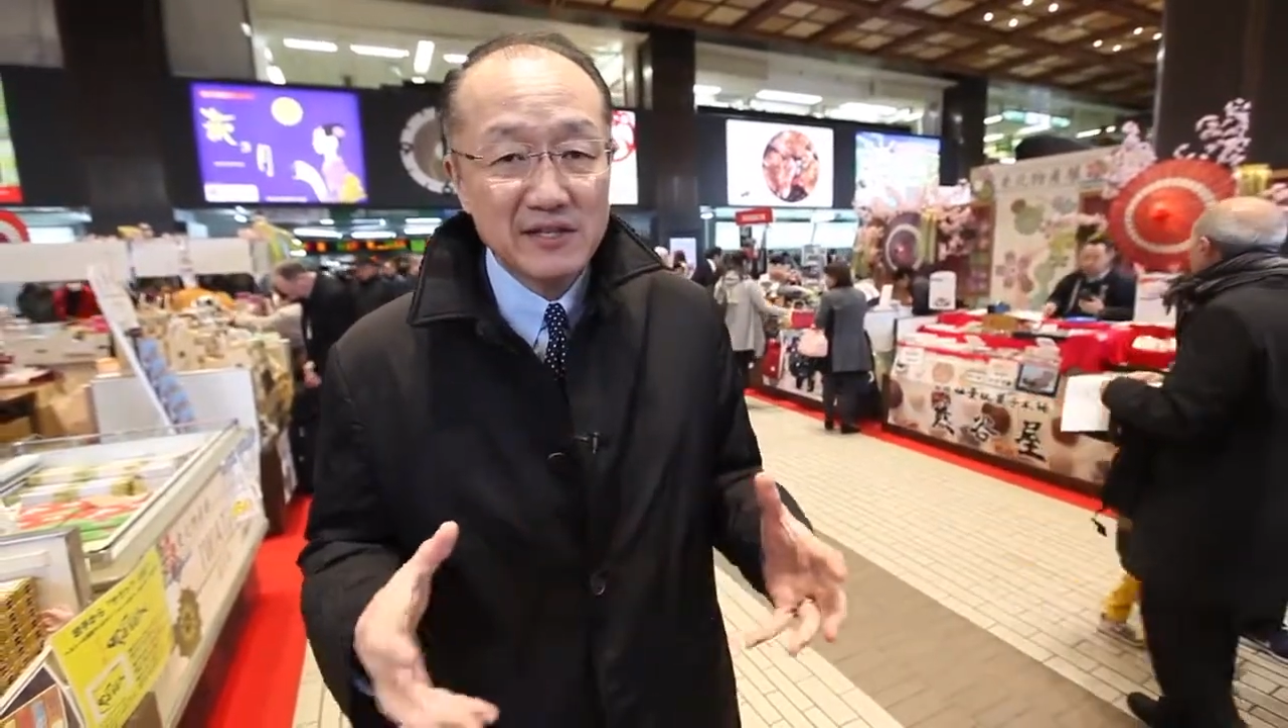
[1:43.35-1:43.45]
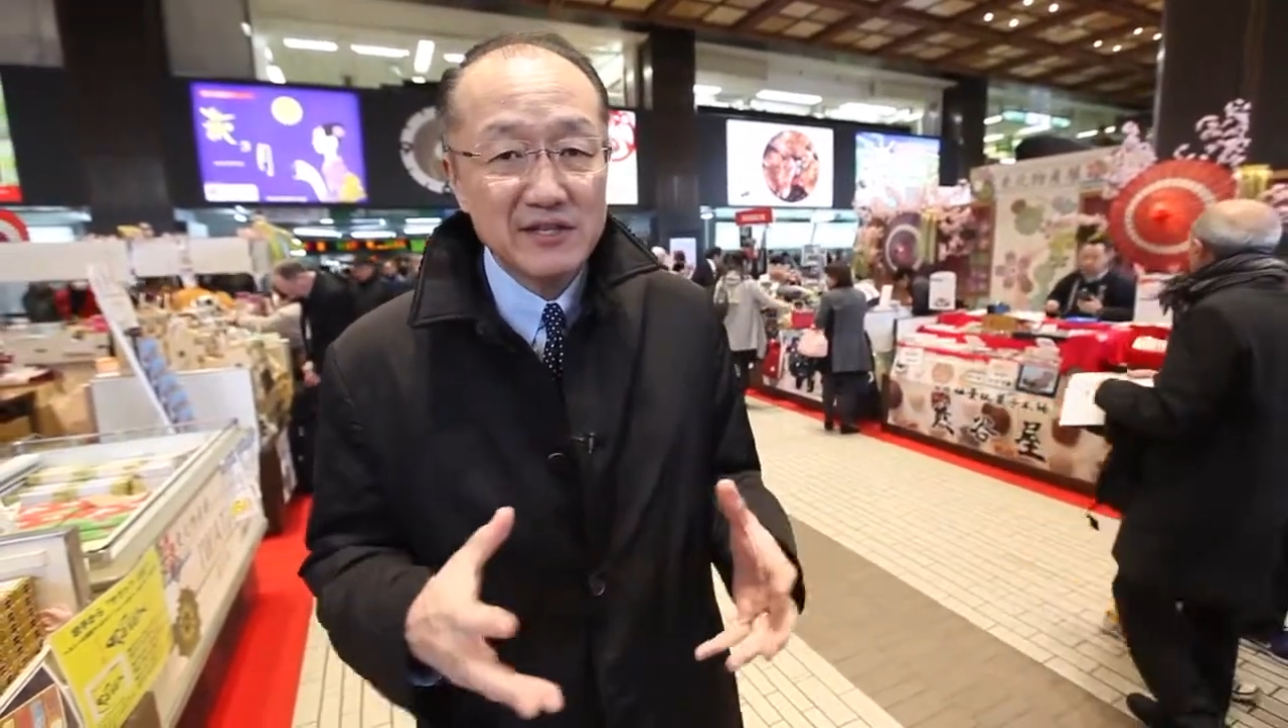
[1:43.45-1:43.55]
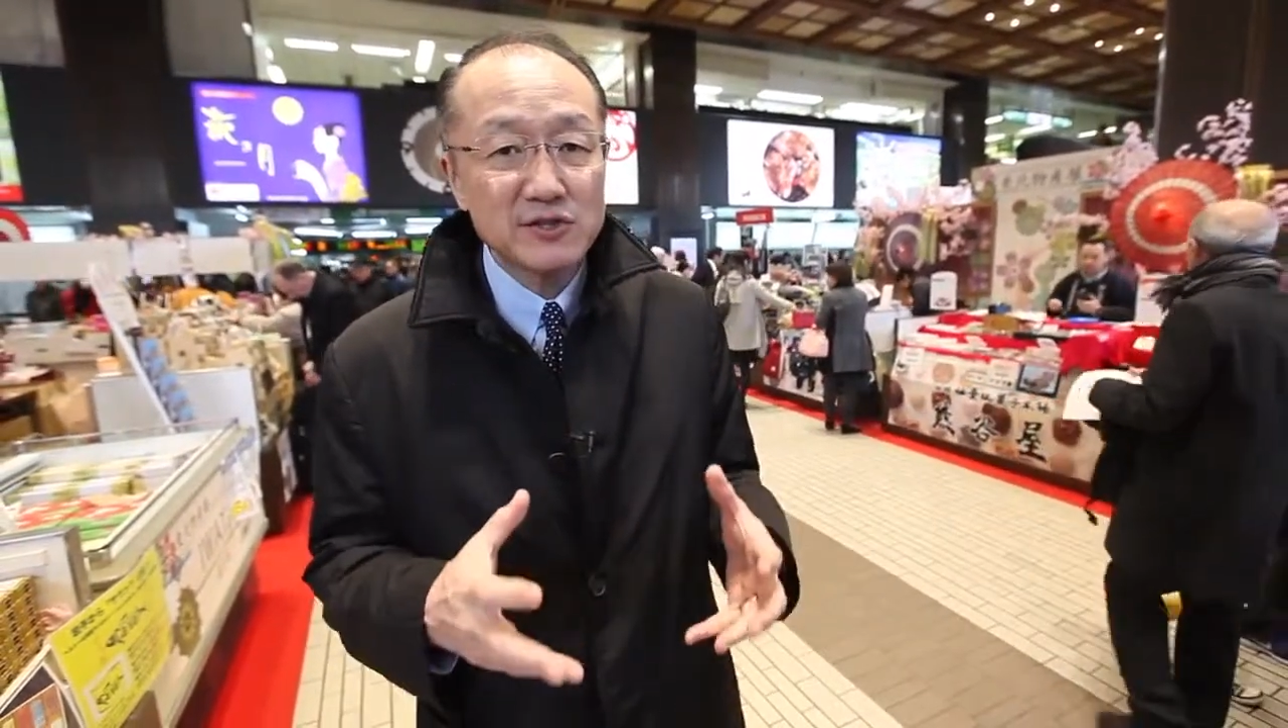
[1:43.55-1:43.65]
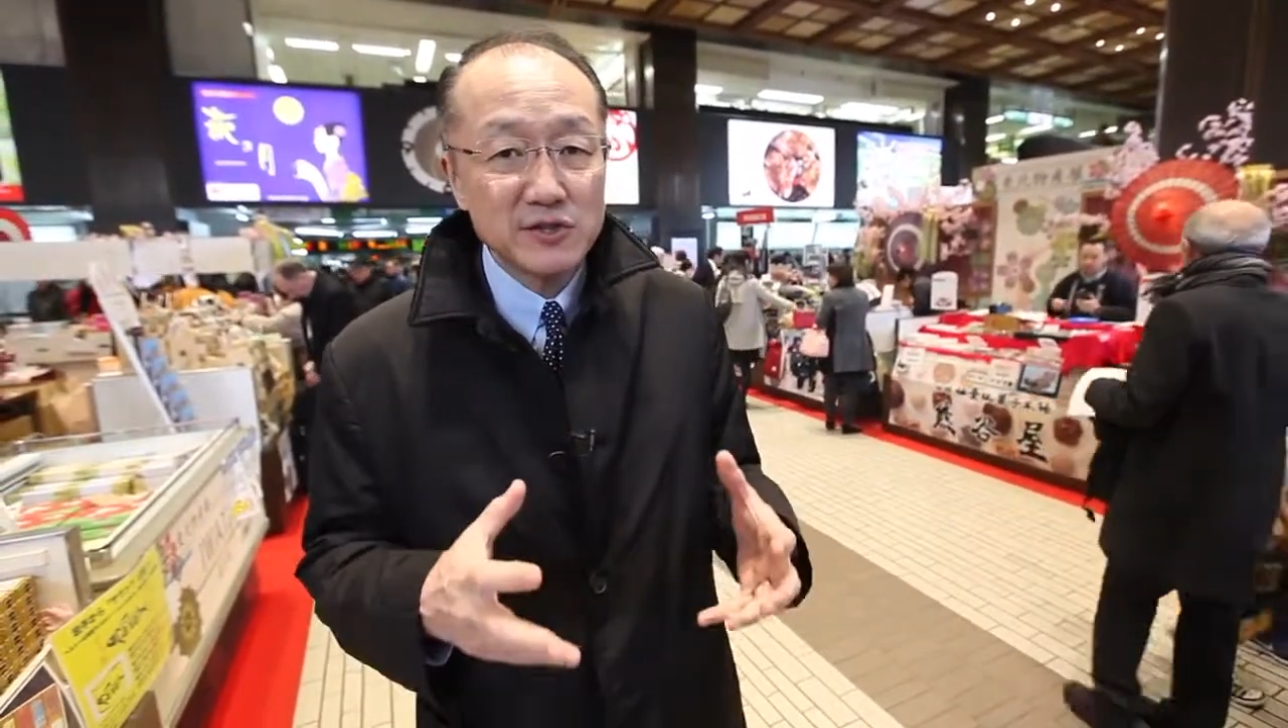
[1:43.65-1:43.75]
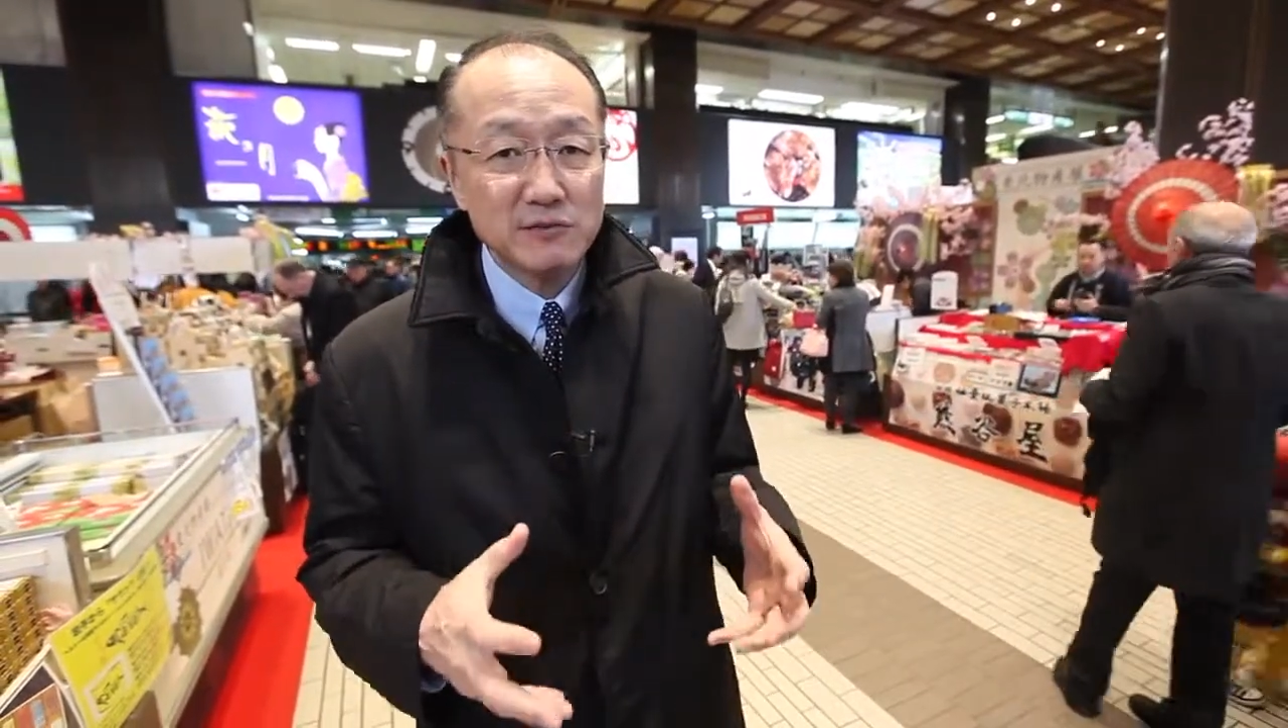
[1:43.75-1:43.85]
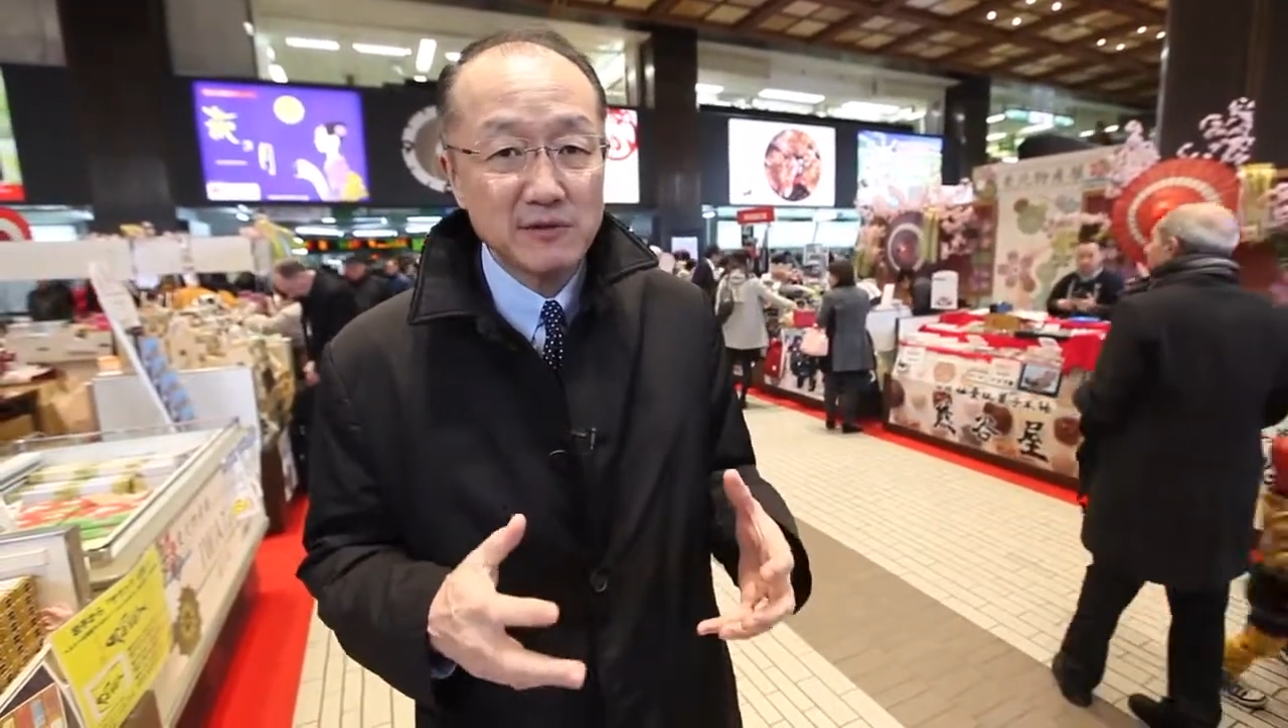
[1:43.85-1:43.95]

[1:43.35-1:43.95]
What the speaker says: these two